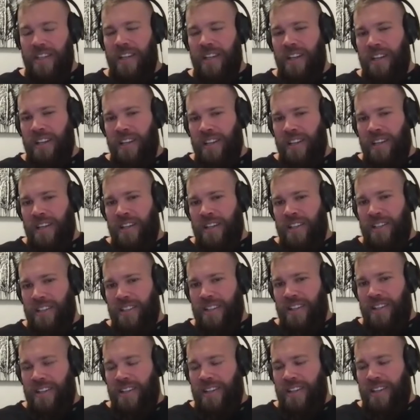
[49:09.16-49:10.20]
Mm-hmm.
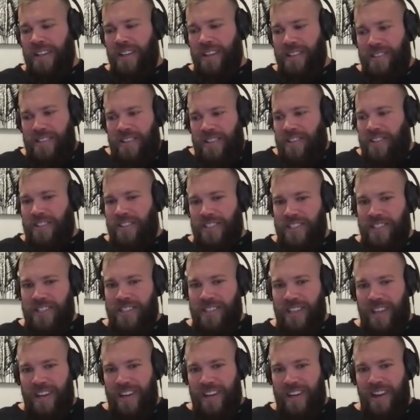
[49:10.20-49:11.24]
So it's
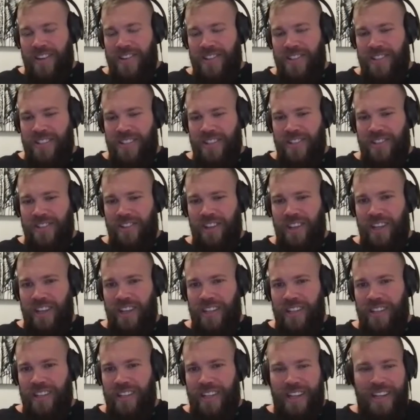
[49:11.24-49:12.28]
just, I don't know, I just enjoy
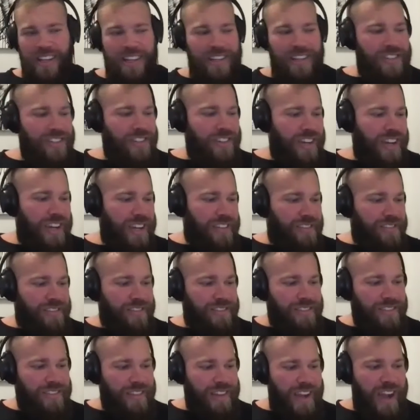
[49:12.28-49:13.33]
it. Like, I enjoy
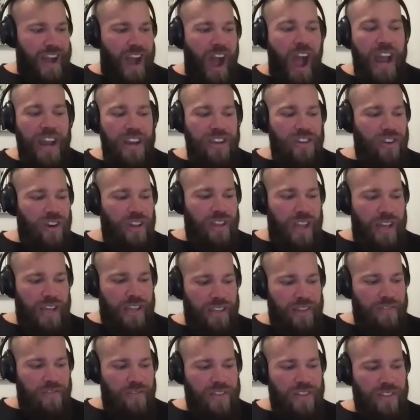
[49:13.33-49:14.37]
like
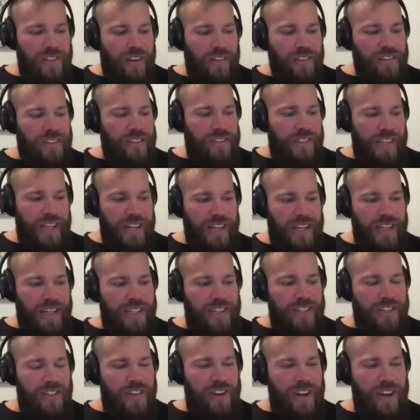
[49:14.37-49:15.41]
the result of it. Like,
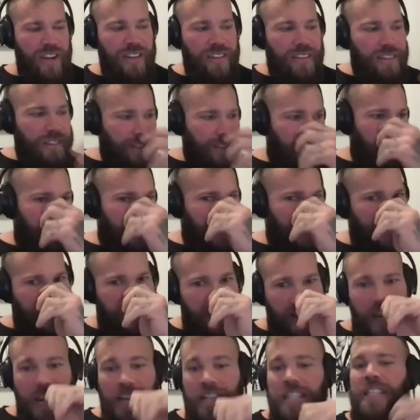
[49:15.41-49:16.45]
I enjoy,
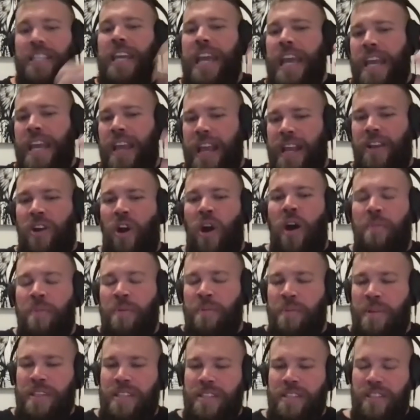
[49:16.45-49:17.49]
it
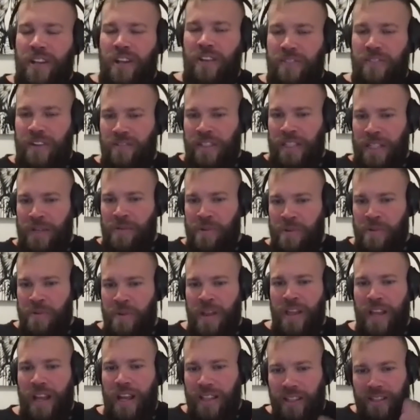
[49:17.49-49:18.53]
complements itself in a really weird
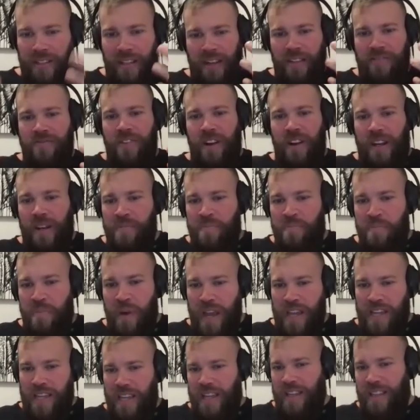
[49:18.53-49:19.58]
way. Like, I look like a fucking
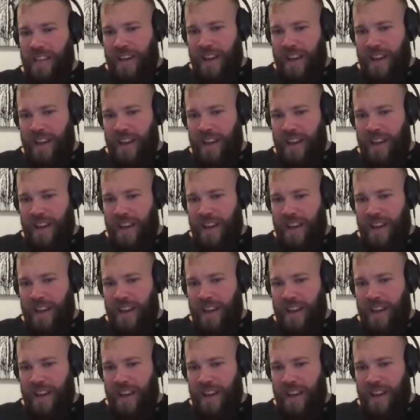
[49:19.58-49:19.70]
bikey.